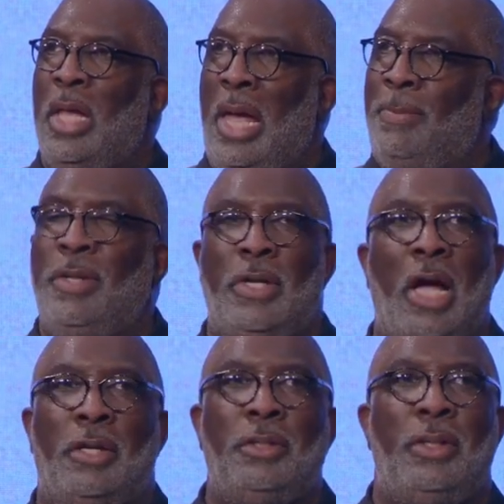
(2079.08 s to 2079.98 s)
I believe
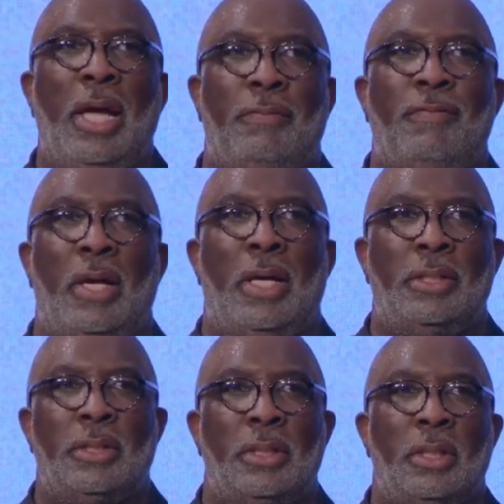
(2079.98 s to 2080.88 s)
God will do that for
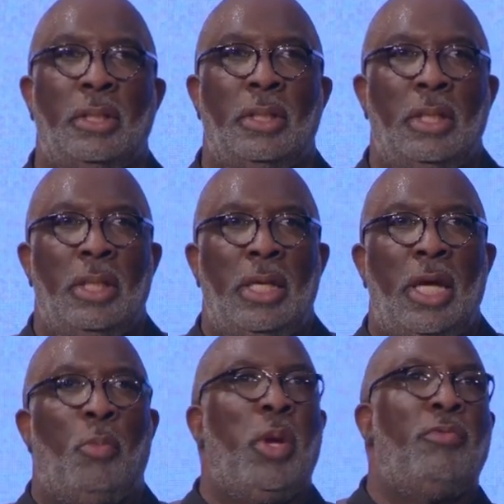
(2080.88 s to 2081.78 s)
us.
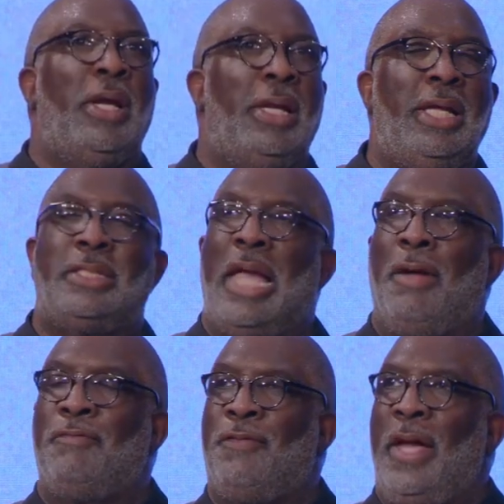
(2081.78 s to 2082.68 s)
If we release
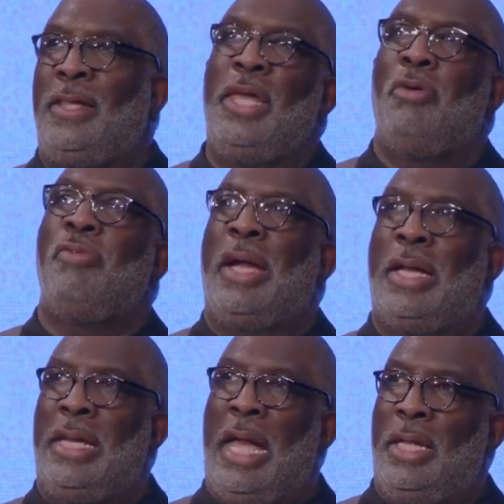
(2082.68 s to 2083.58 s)
our faith, he'll
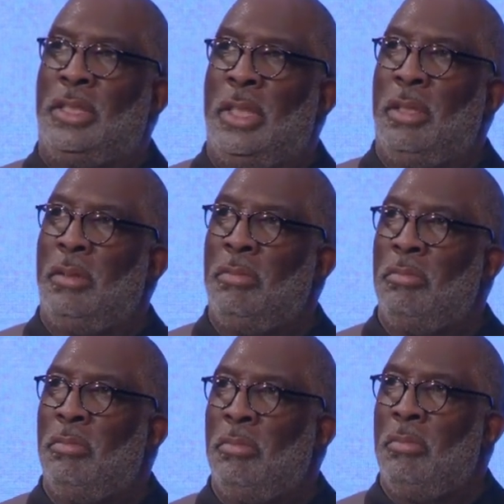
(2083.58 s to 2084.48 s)
recognize it.
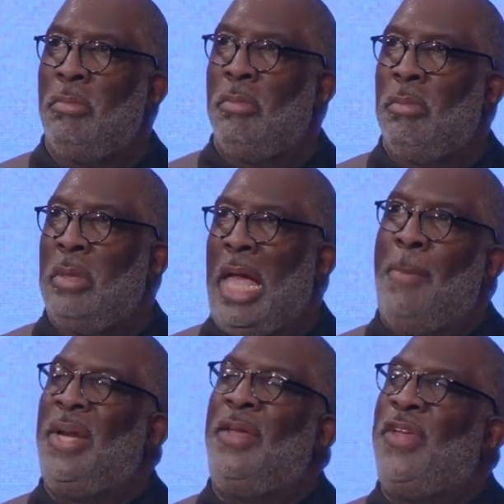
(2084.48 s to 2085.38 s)
I
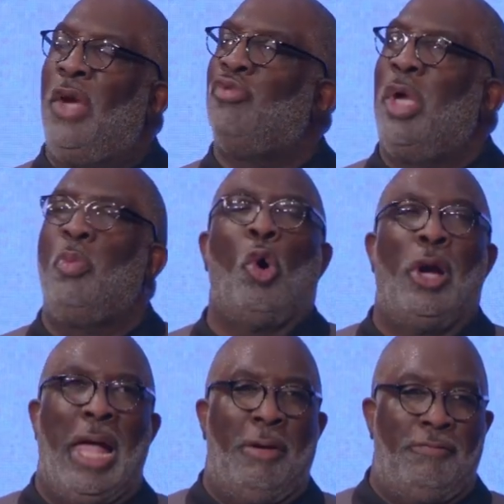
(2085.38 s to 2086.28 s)
believe he'll
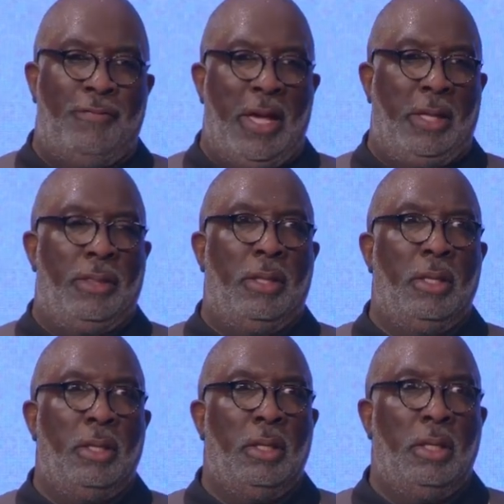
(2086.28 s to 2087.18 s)
reward our faith.
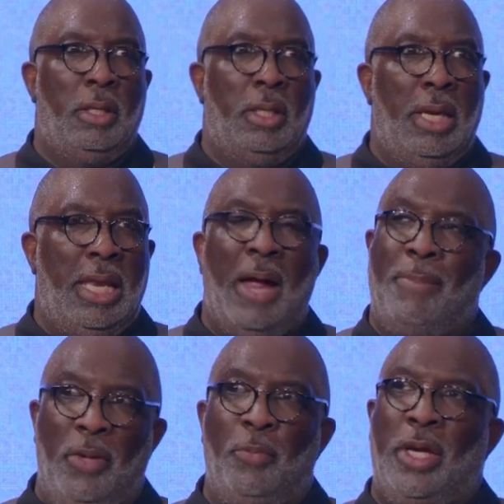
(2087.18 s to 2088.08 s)
And I
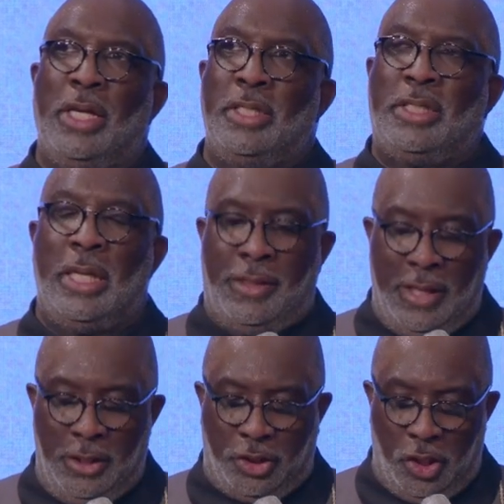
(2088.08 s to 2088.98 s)
believe we can see
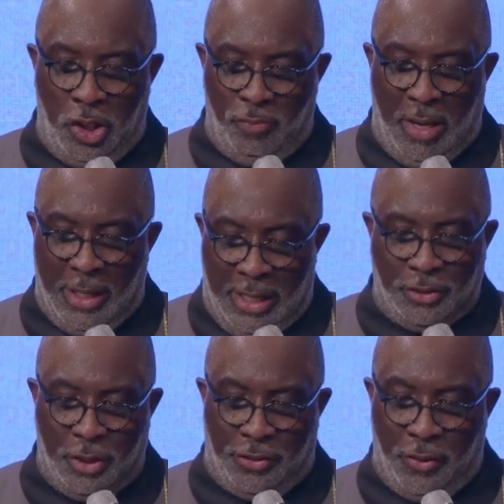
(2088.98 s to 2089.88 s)
things turn around.
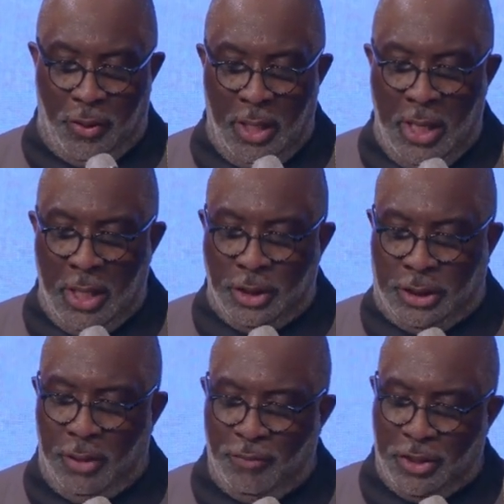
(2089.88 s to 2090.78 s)
Here's the third.
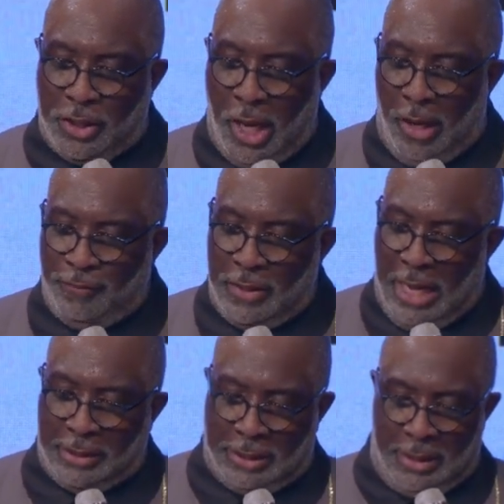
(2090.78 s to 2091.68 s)
She resolved
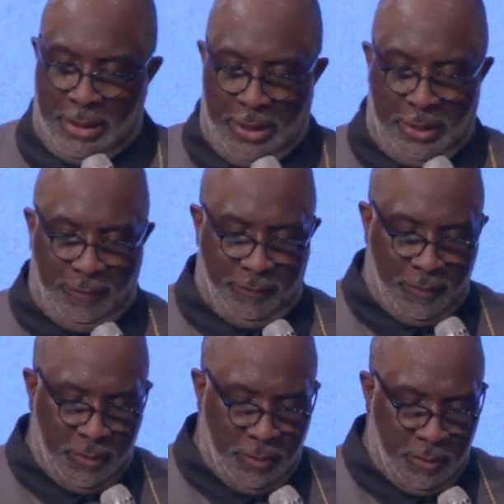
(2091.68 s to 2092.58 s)
not to leave
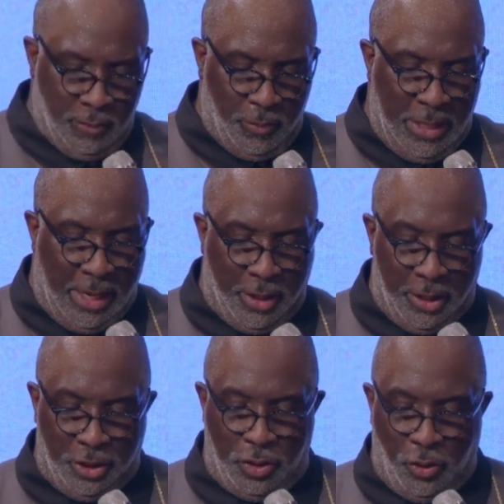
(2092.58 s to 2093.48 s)
without her
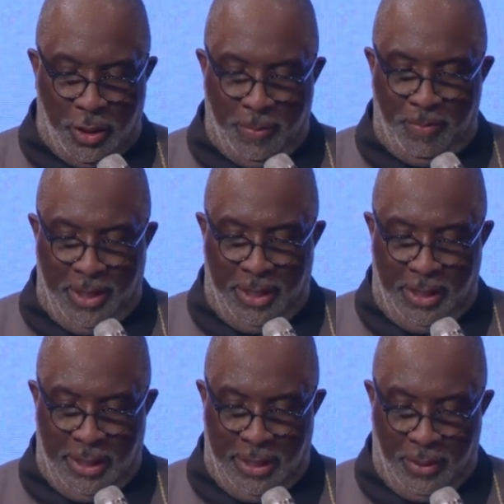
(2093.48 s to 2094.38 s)
daughter
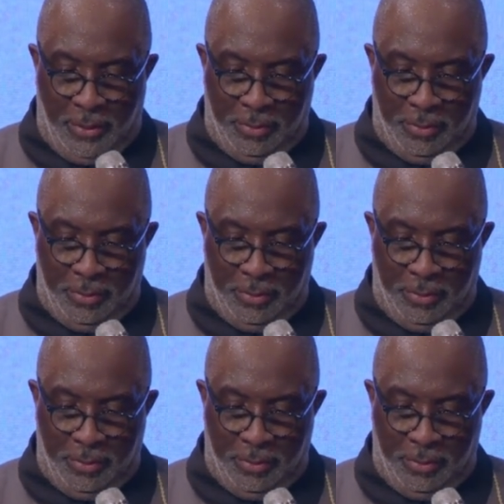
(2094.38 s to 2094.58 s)
being healed.